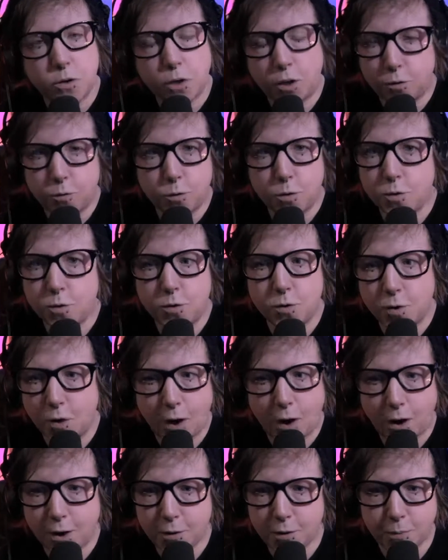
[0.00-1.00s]
Crew,
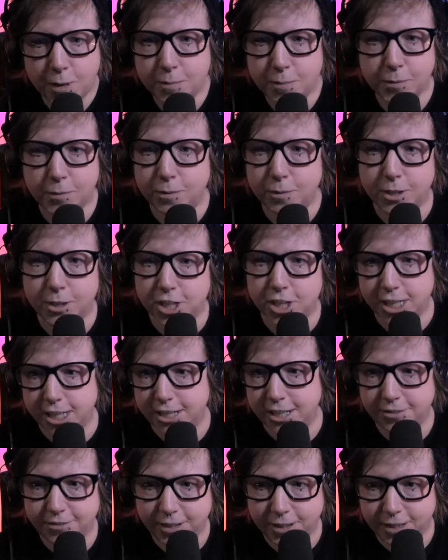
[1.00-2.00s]
how do people watch it?
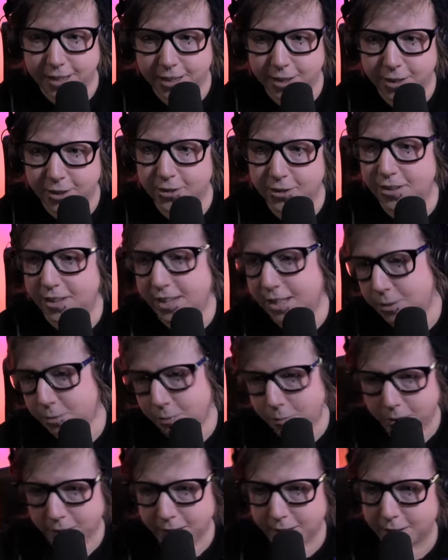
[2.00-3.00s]
There you go. That's
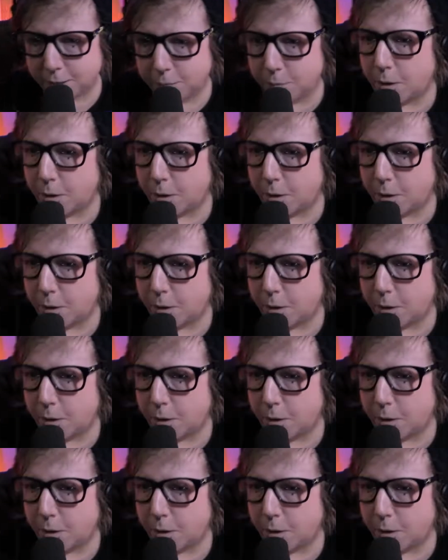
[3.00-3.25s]
what we're here to